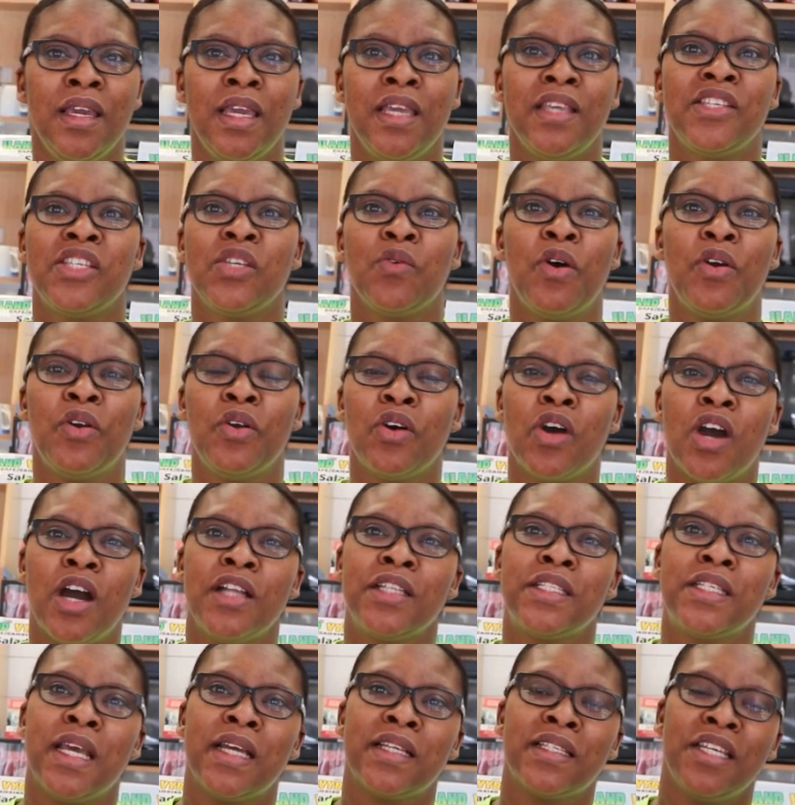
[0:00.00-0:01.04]
is the one who
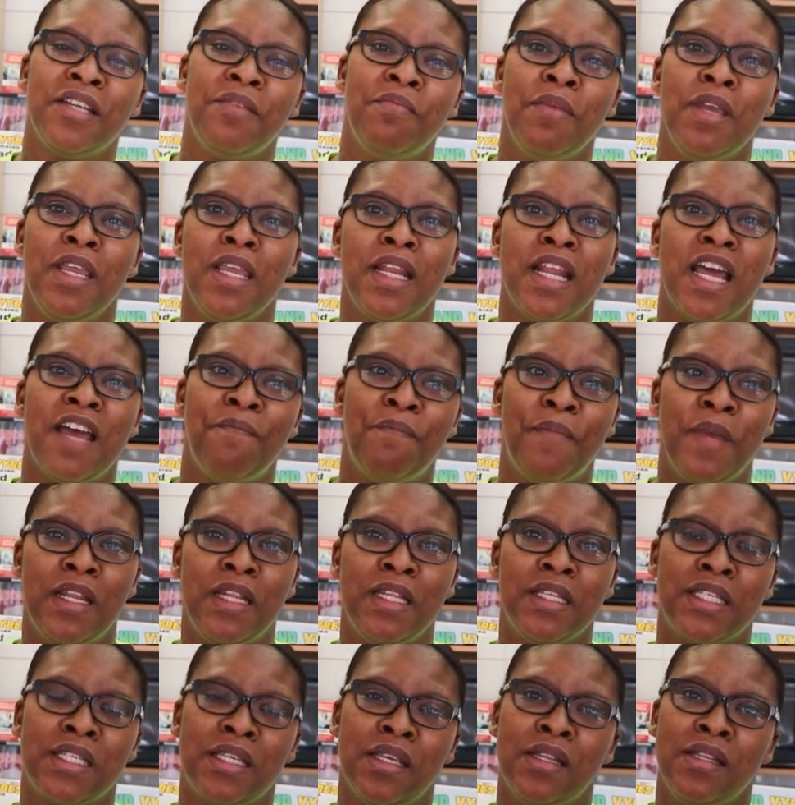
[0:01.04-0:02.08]
contacted me, and I've been